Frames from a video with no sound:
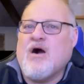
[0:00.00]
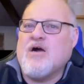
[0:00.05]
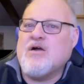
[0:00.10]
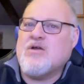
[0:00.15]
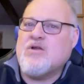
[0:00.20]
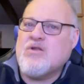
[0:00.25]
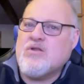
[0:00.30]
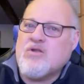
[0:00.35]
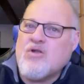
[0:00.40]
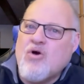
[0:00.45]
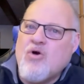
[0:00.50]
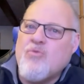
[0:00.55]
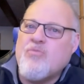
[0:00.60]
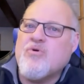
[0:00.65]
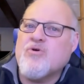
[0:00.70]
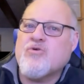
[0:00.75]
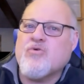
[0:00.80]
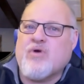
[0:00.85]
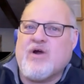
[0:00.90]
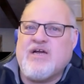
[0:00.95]
A
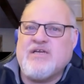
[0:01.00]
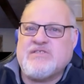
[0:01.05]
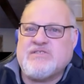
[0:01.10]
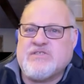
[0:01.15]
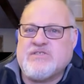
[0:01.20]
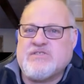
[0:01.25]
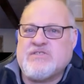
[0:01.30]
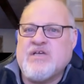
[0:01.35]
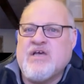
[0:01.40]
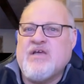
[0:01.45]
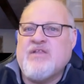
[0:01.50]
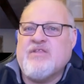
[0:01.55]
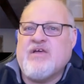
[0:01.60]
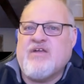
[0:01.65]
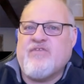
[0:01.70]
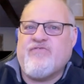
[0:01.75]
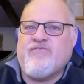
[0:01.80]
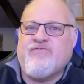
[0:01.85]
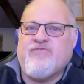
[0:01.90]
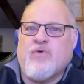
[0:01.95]
global crisis
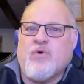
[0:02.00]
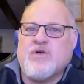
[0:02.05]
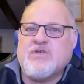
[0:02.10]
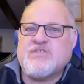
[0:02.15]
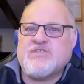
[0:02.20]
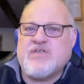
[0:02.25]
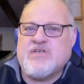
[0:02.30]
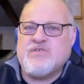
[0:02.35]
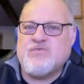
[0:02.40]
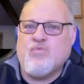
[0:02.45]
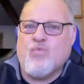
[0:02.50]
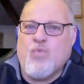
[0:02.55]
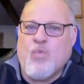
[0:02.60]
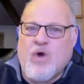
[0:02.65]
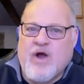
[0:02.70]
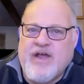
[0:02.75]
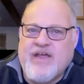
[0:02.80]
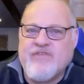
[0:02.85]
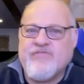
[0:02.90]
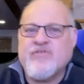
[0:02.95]
that forced his
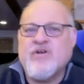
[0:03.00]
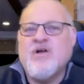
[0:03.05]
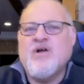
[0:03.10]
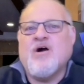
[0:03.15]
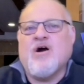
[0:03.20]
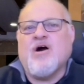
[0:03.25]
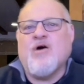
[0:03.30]
wife,